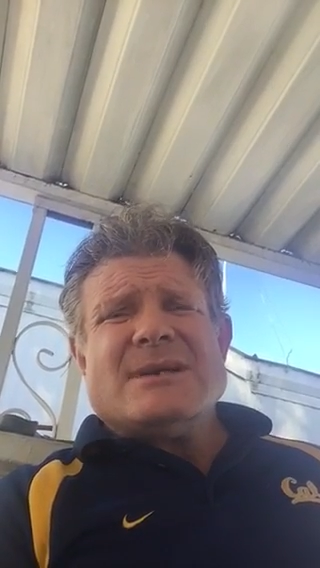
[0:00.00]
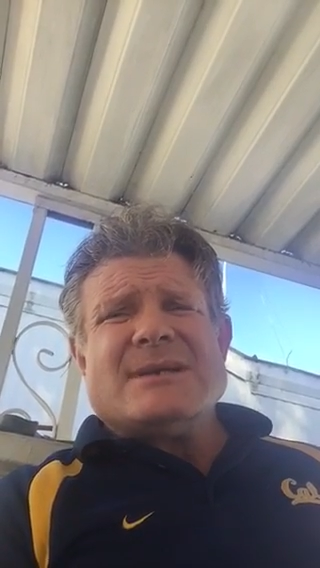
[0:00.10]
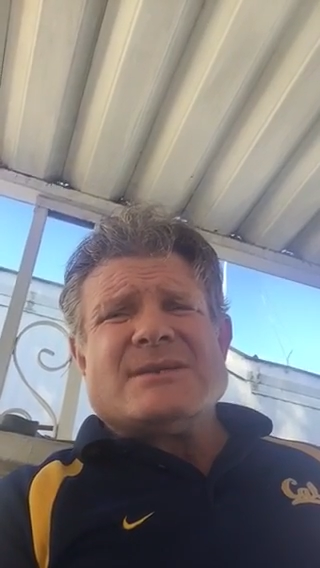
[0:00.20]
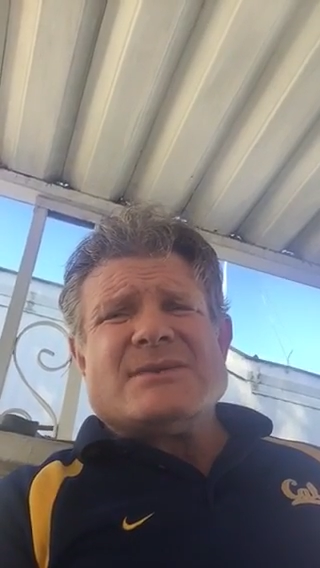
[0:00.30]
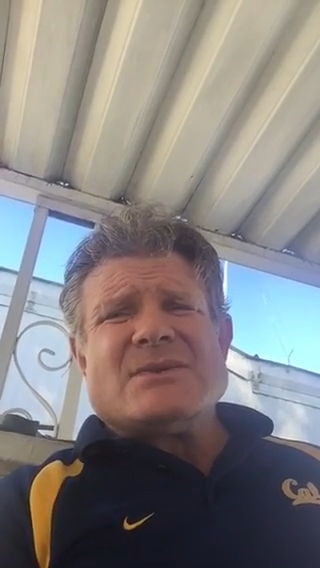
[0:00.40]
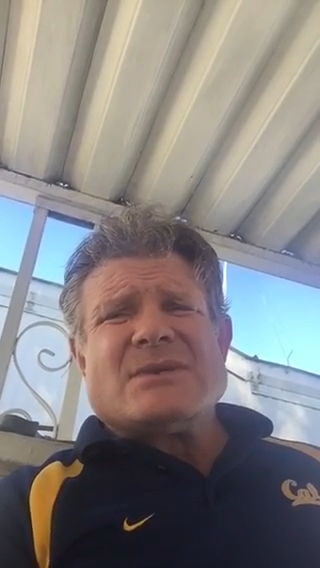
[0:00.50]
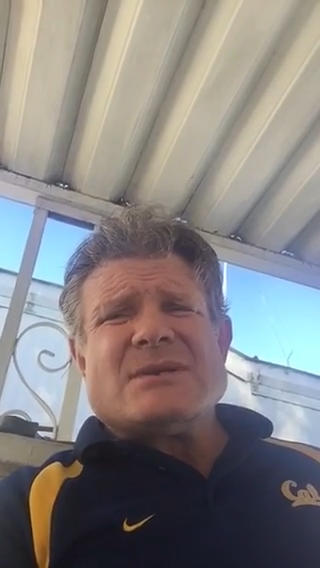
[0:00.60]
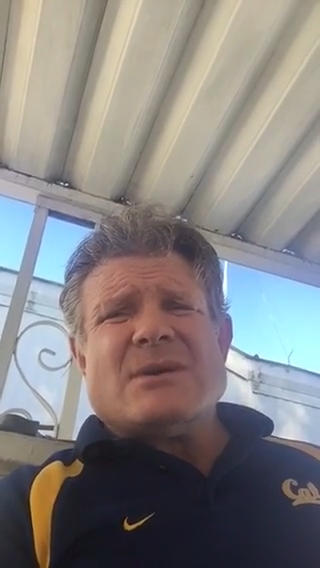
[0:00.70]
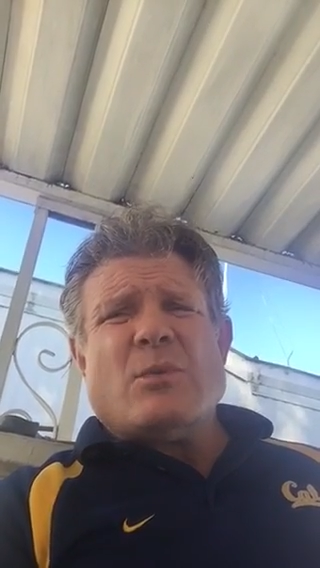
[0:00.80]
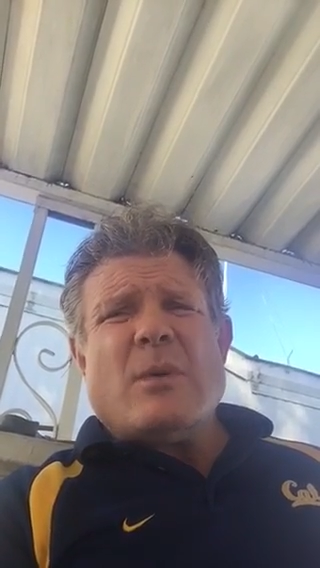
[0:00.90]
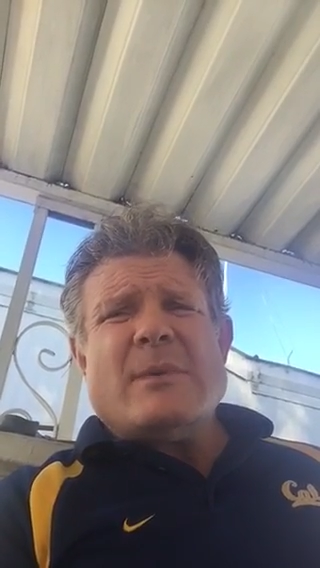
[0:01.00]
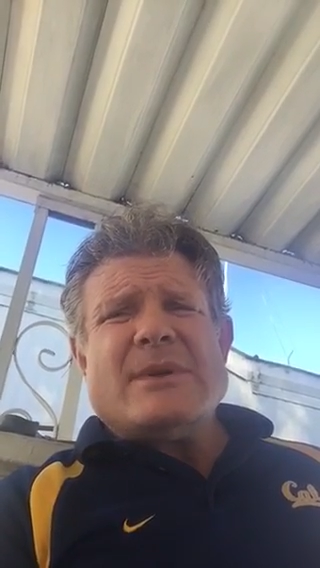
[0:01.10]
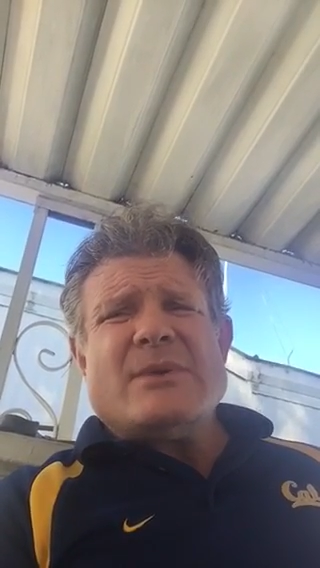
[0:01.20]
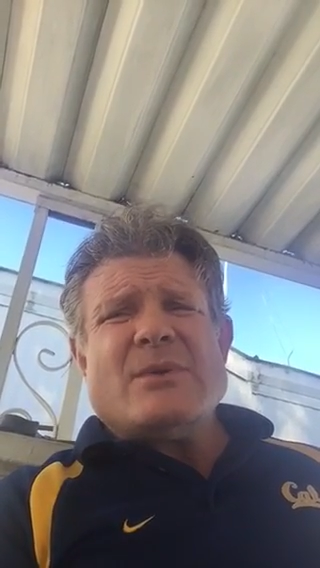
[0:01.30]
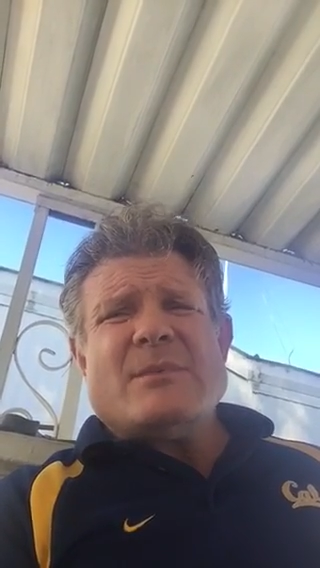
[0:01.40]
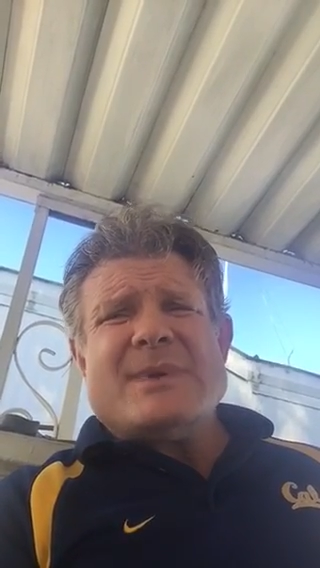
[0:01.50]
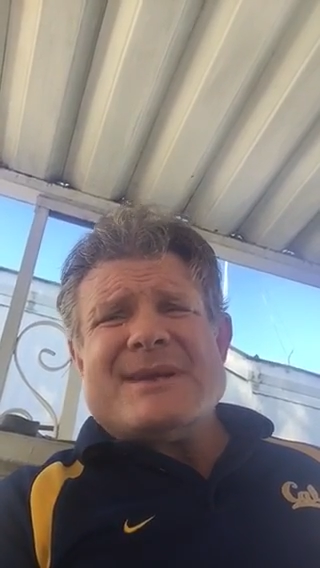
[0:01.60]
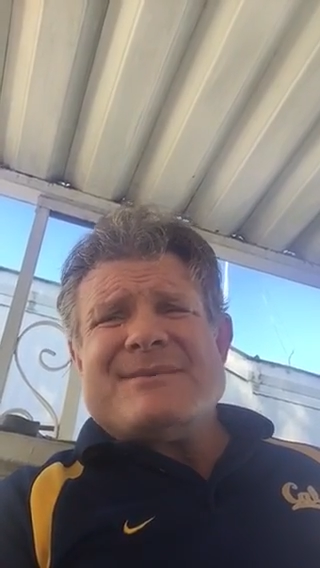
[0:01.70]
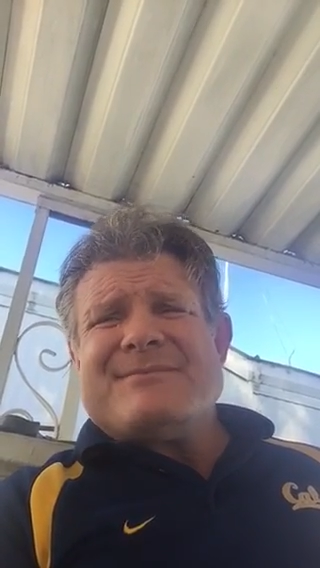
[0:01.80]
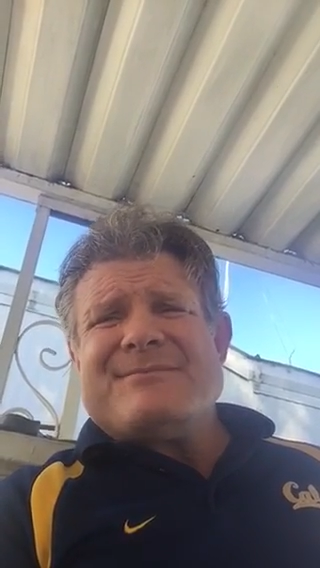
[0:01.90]
It took a woman who had
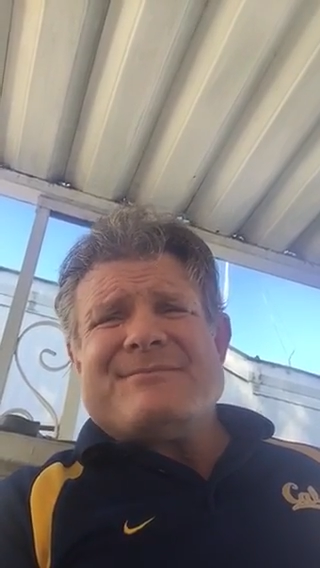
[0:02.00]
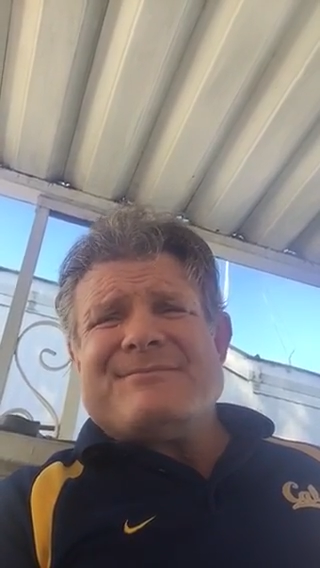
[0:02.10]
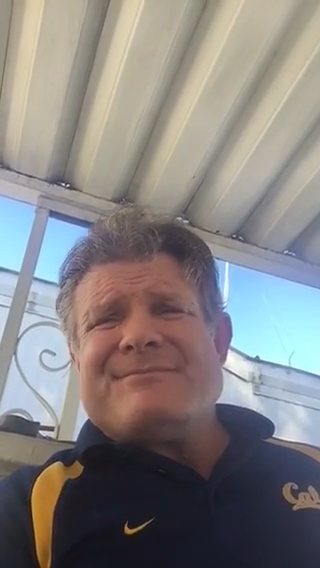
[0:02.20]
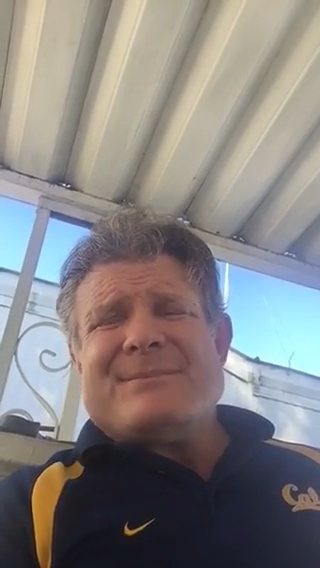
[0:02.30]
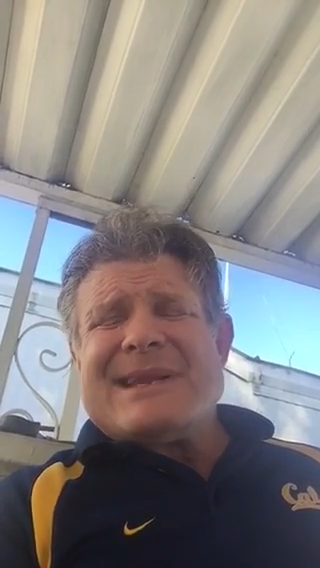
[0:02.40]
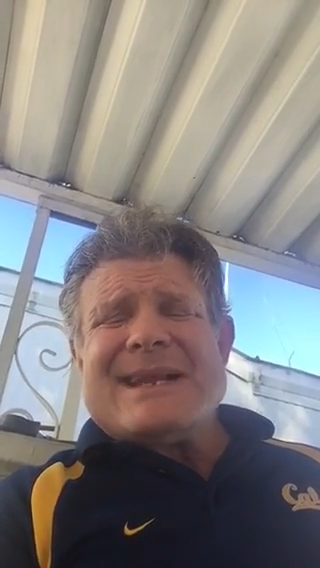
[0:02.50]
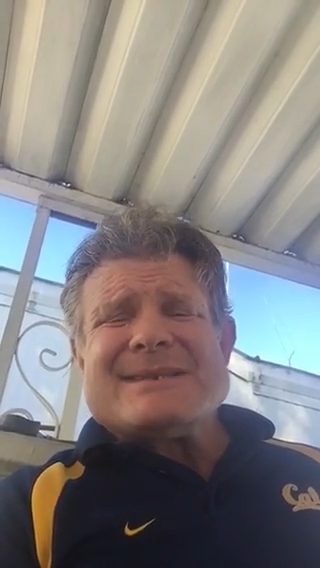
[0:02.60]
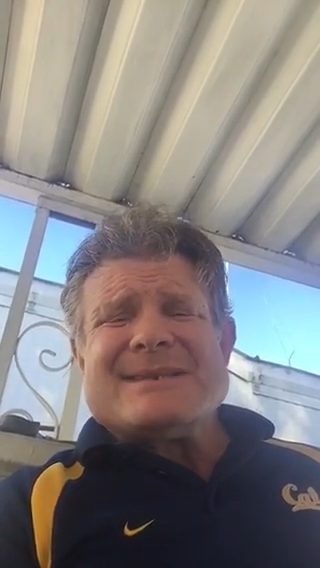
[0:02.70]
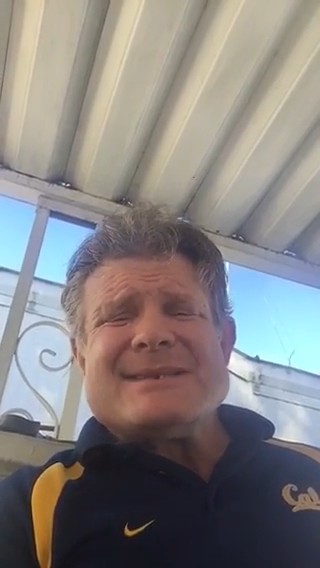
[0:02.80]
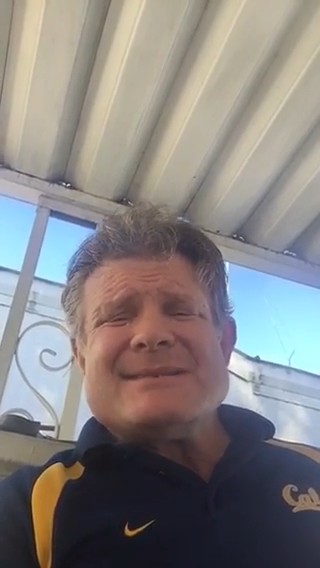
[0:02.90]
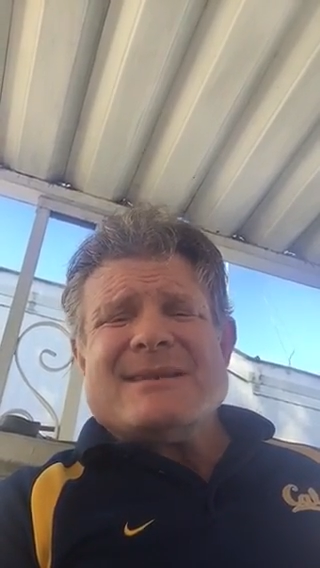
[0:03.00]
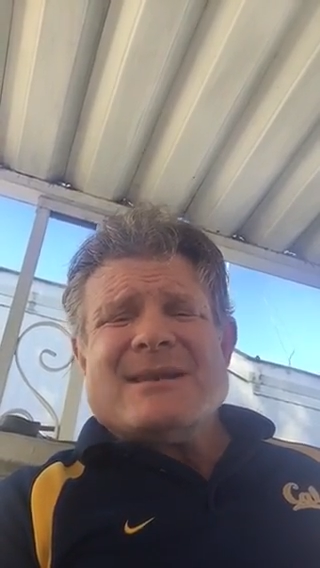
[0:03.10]
been molested,